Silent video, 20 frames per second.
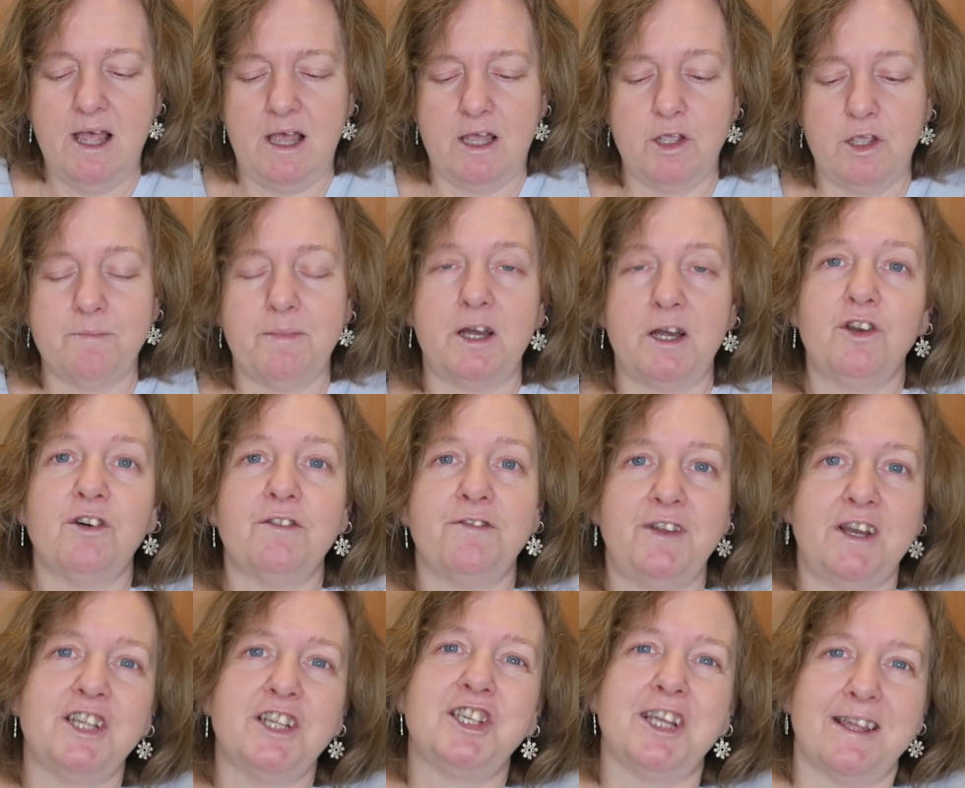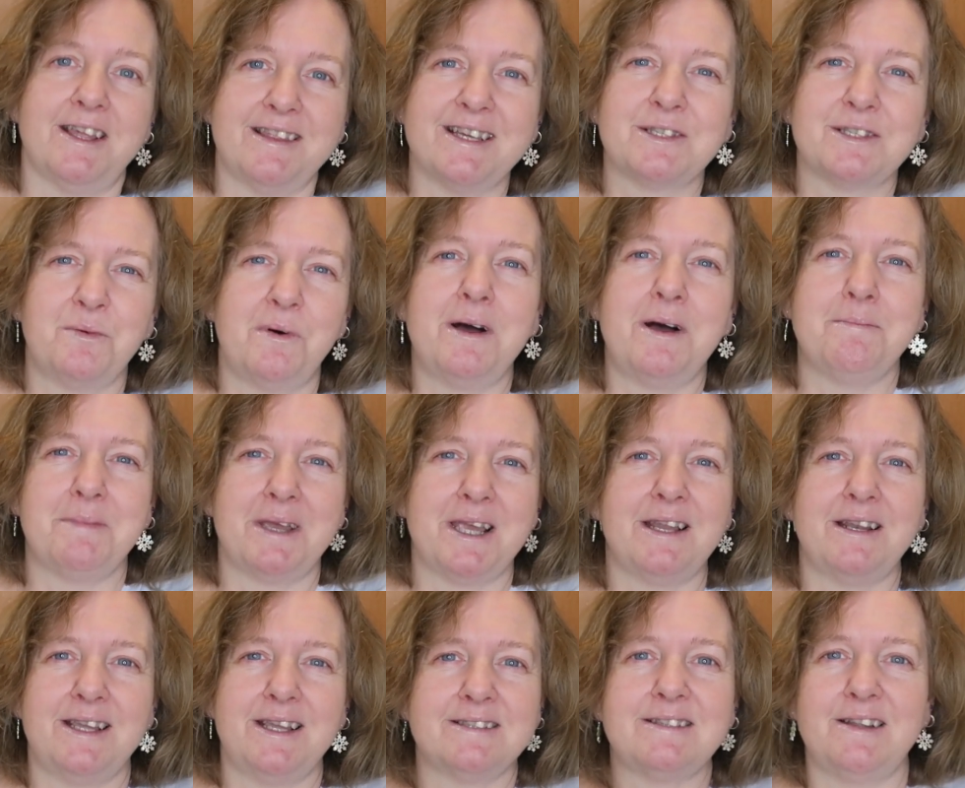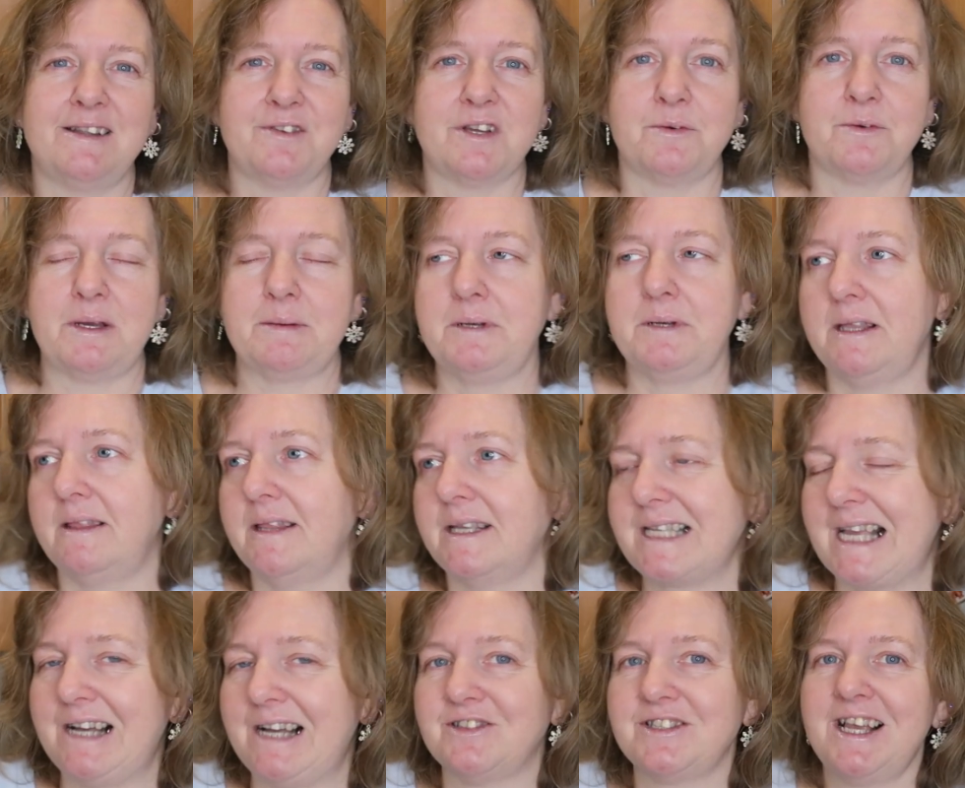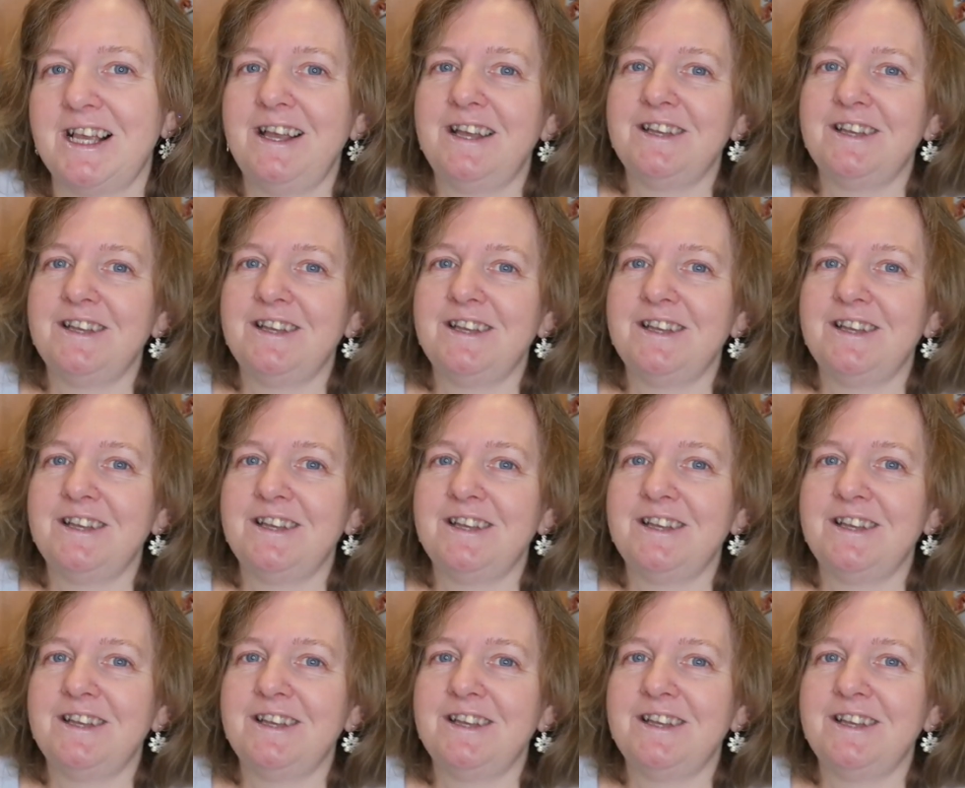You might not finish it, that's what I mean. It's never gonna happen in this house.